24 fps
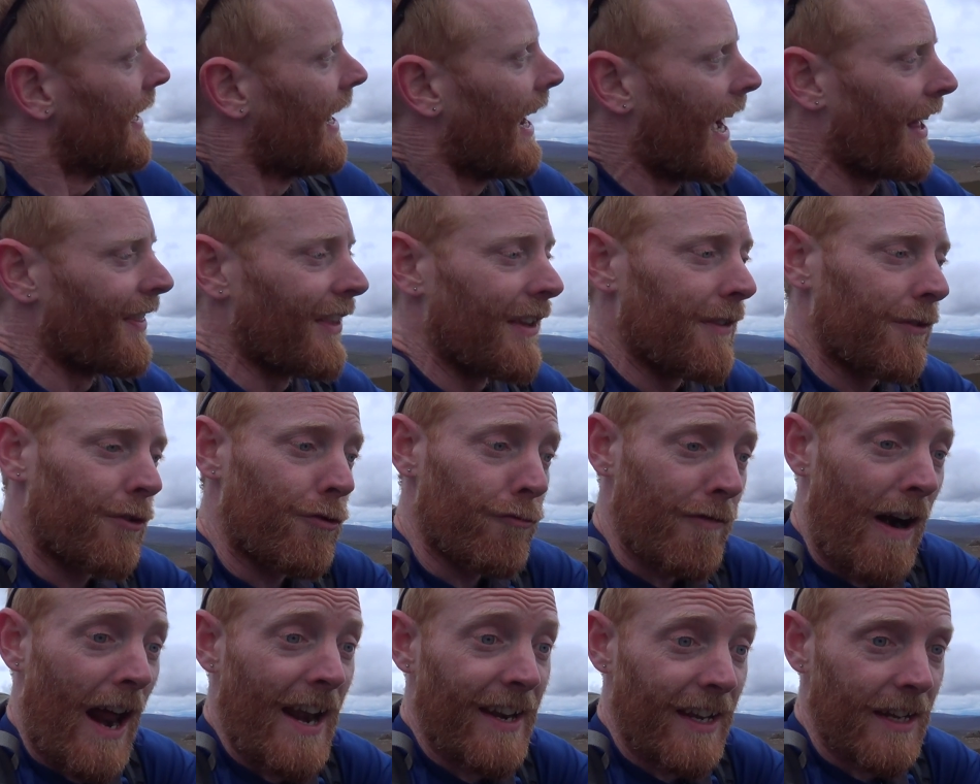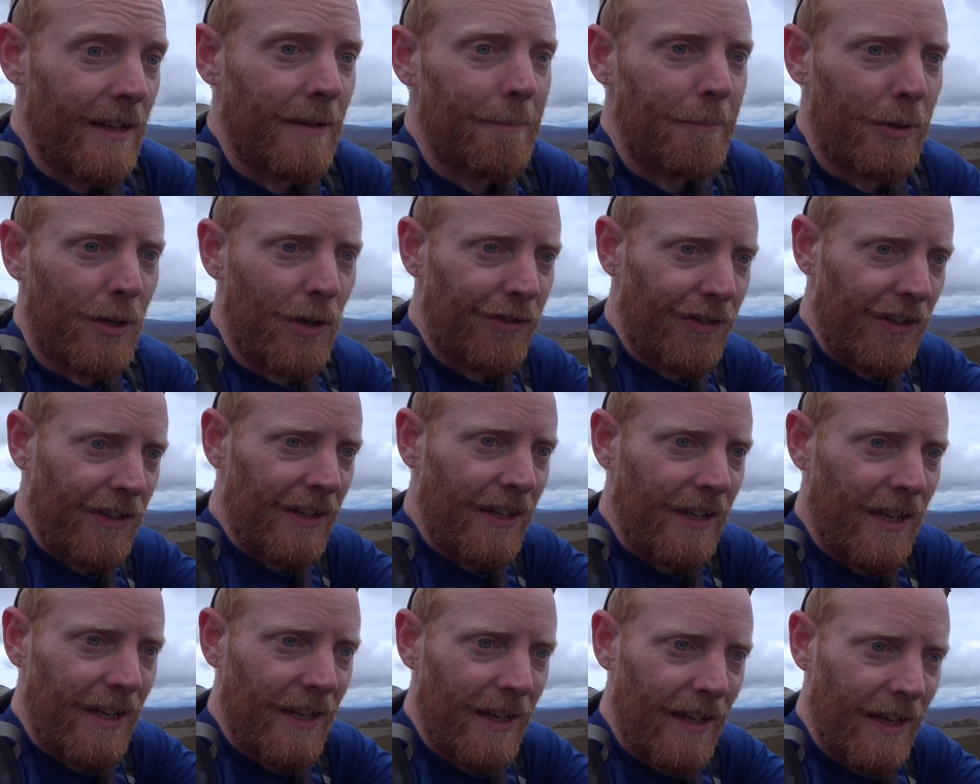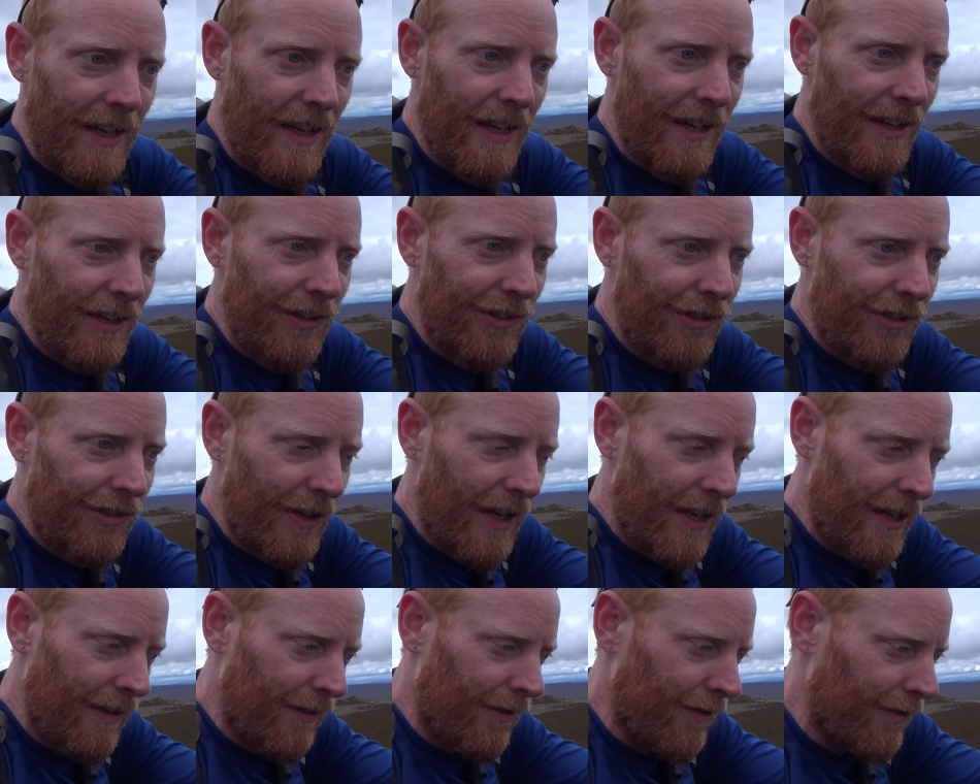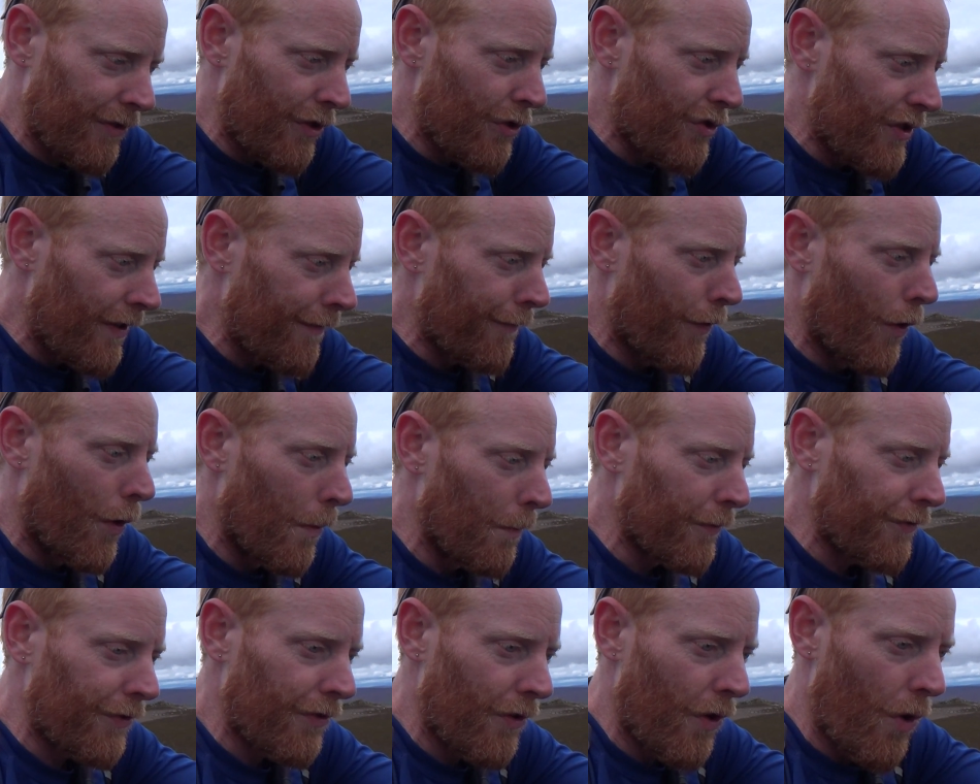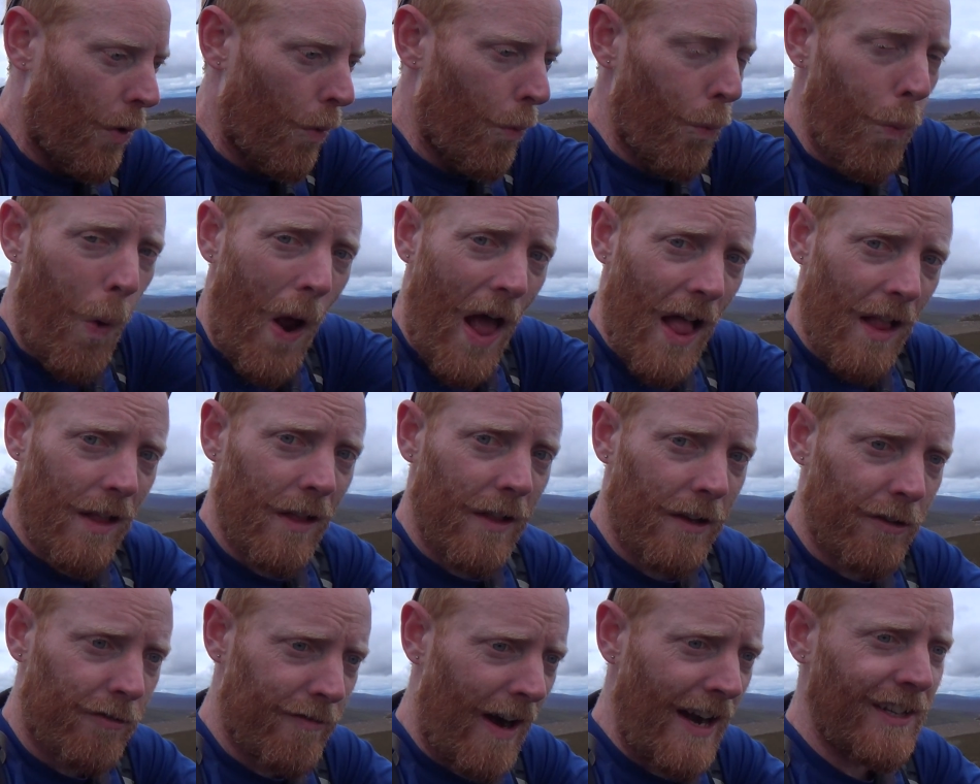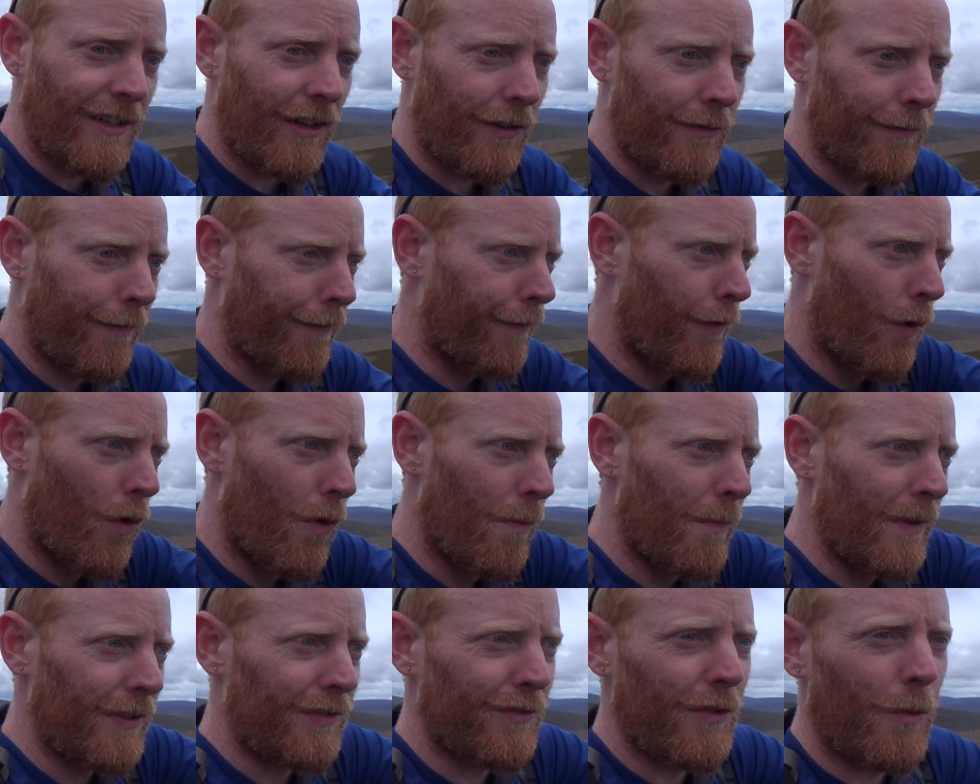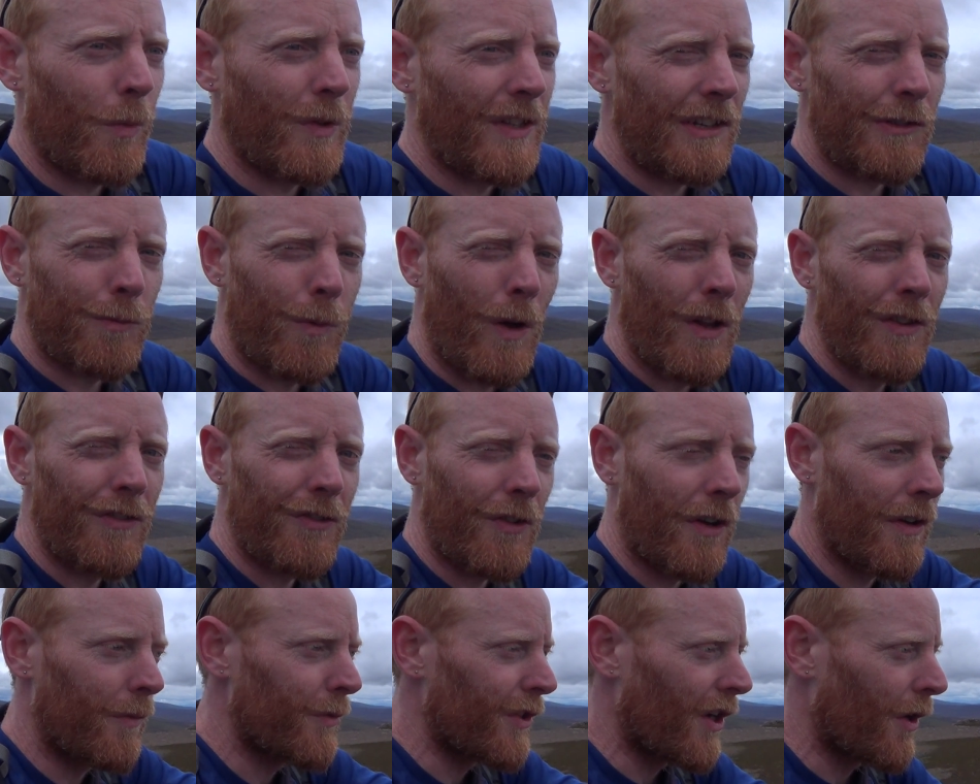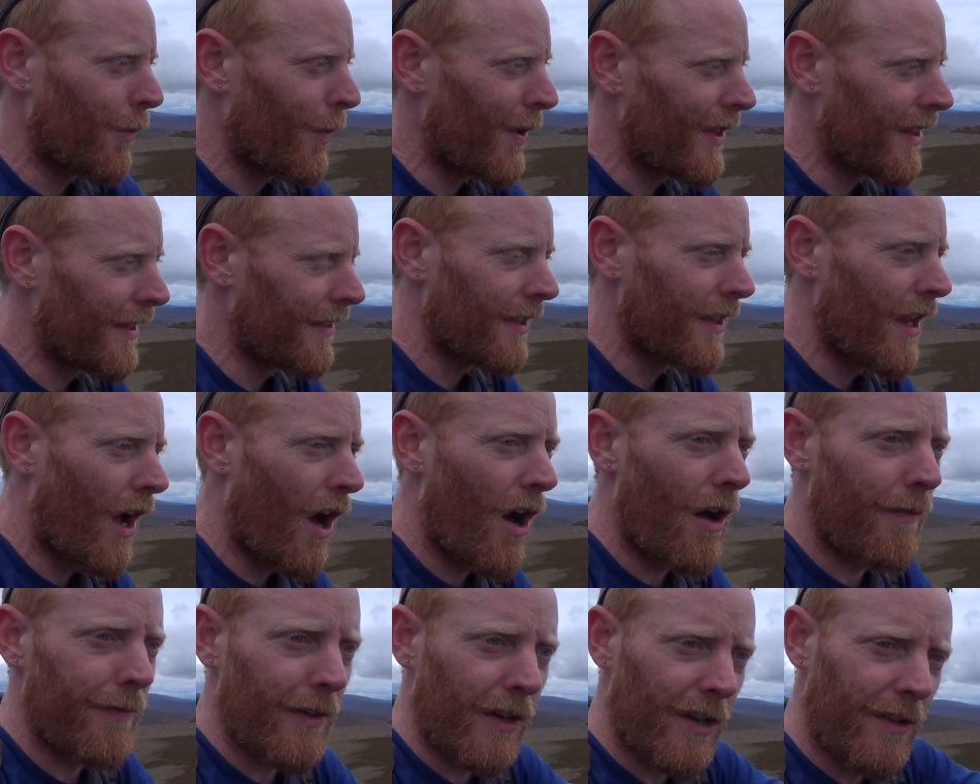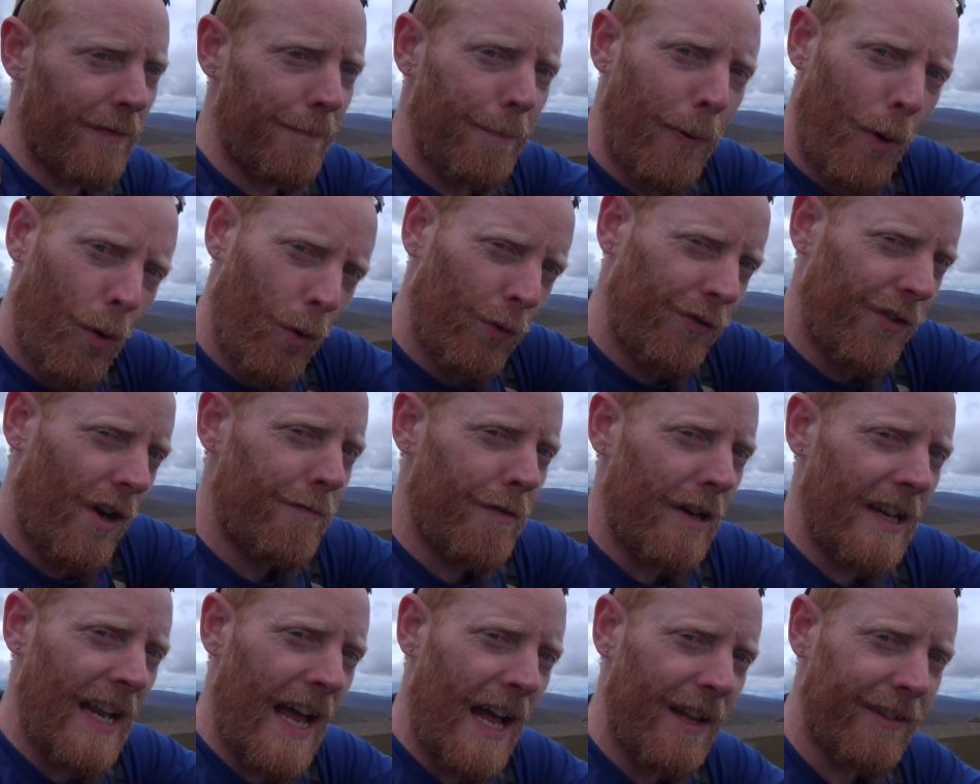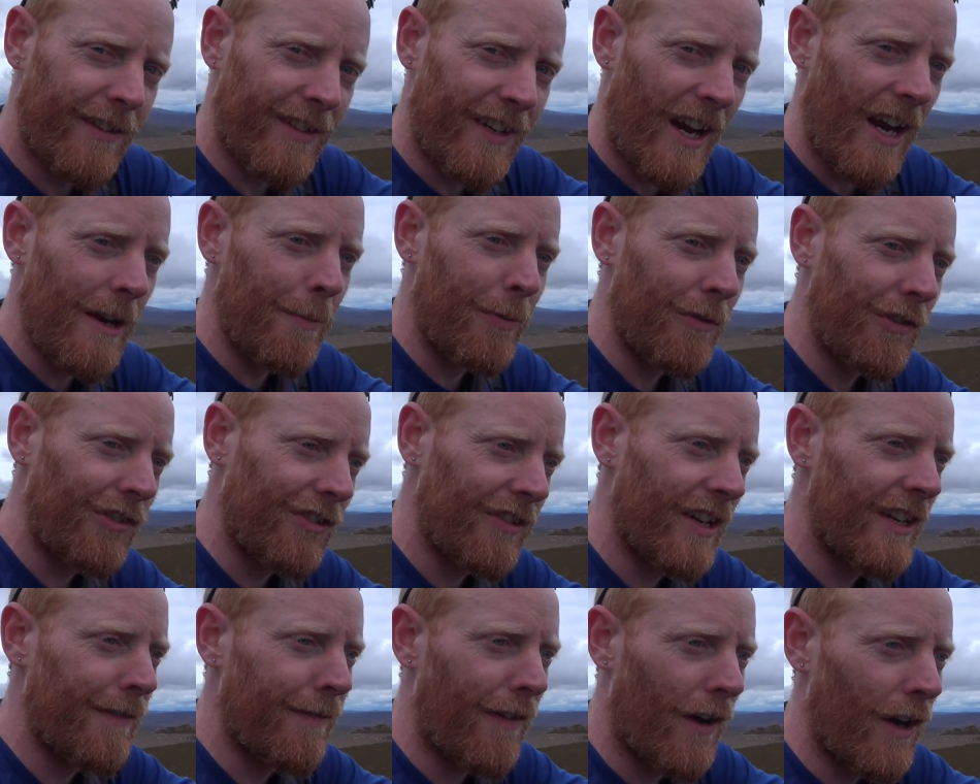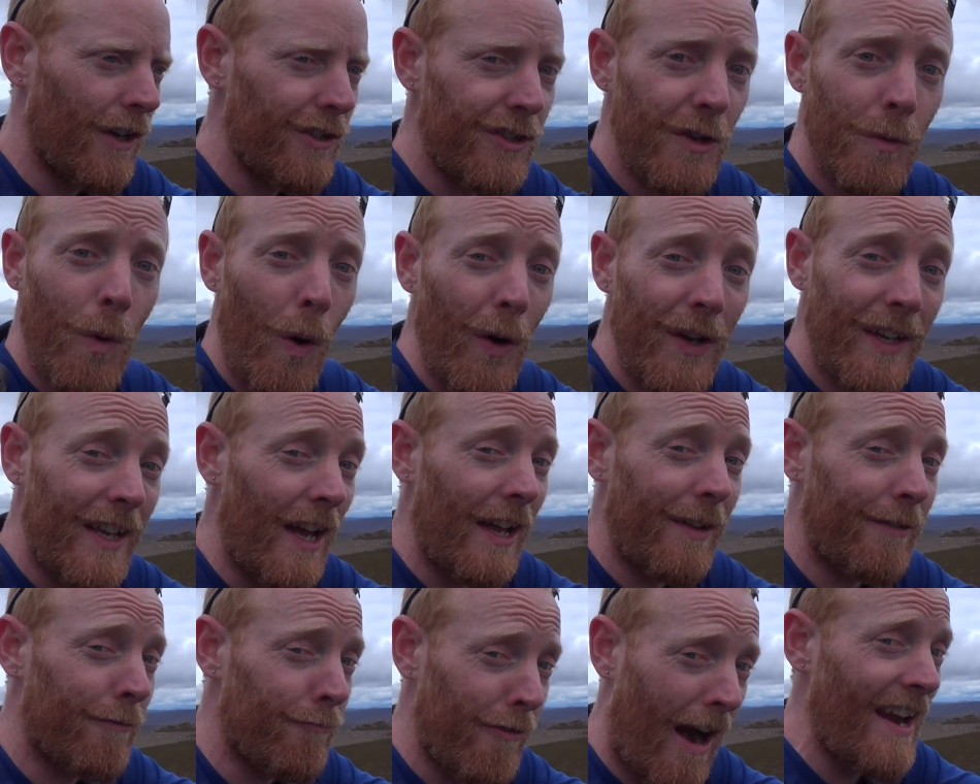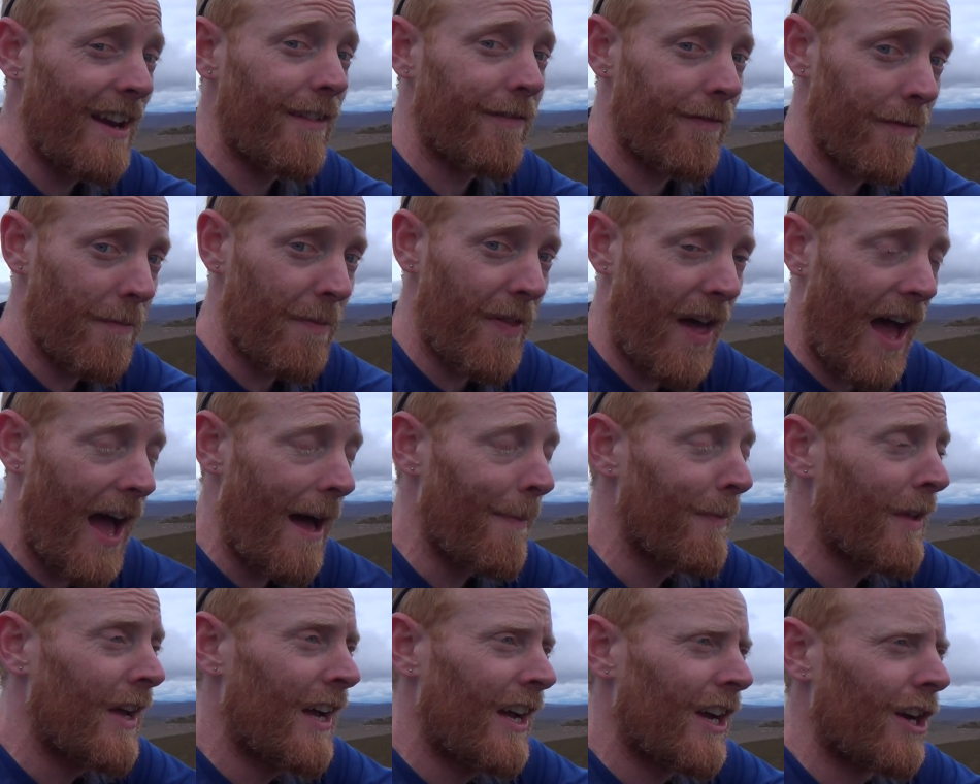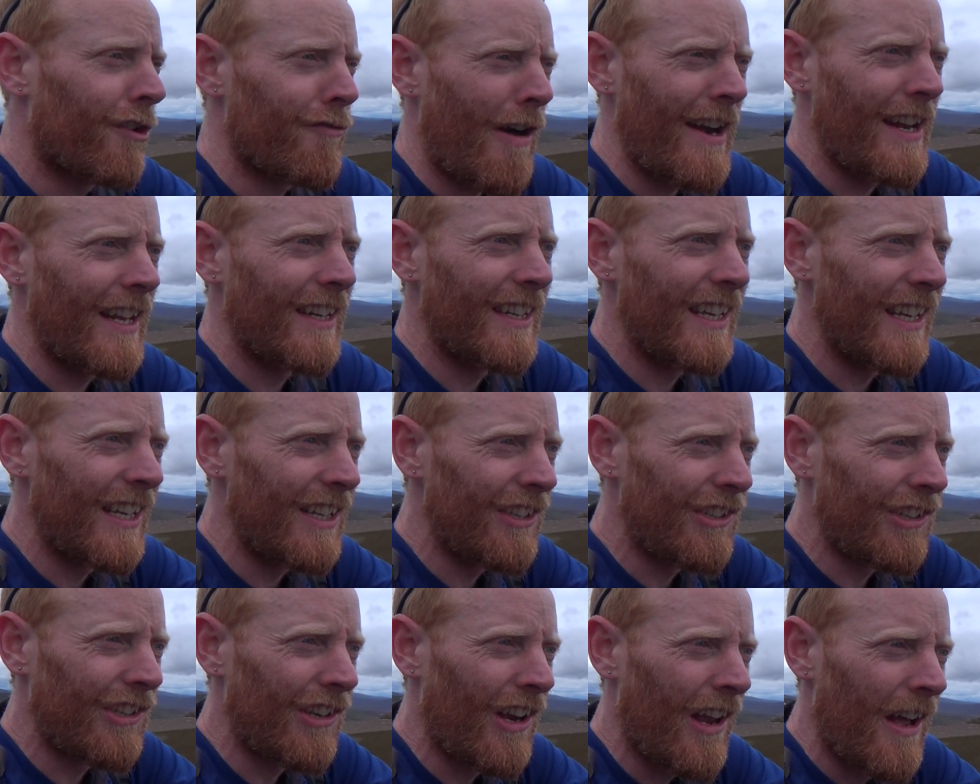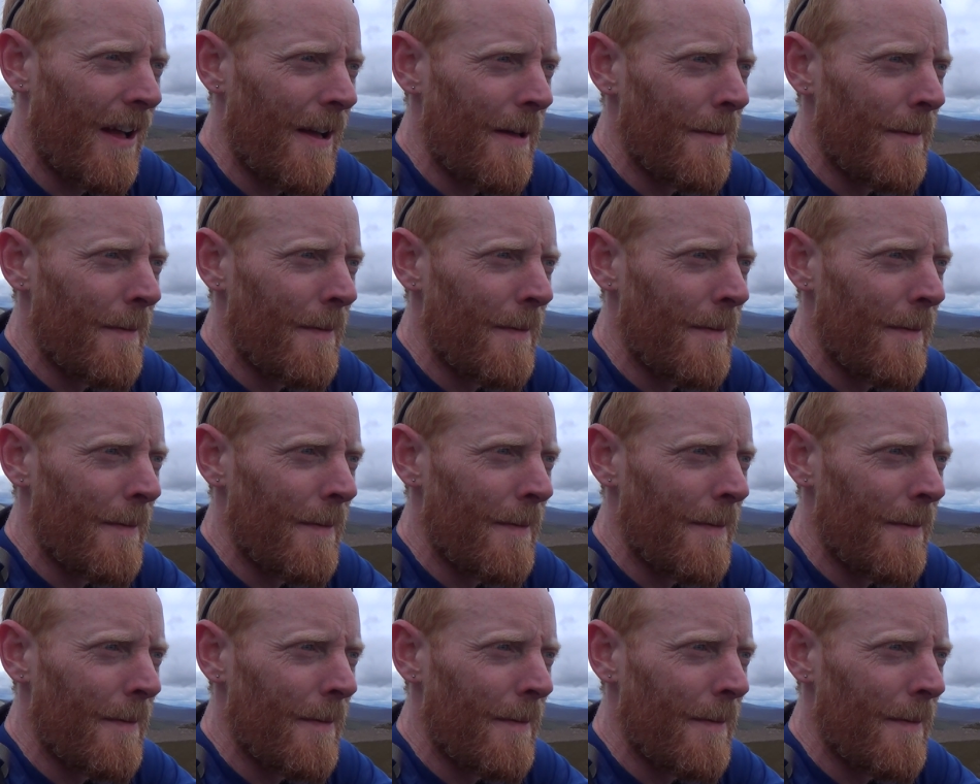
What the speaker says: And then granite, because it usually forms well. Granite doesn't form, it's not one of these ones that, you know, when lava pours over a landscape and solidifies, you won't get granite from that. Granite needs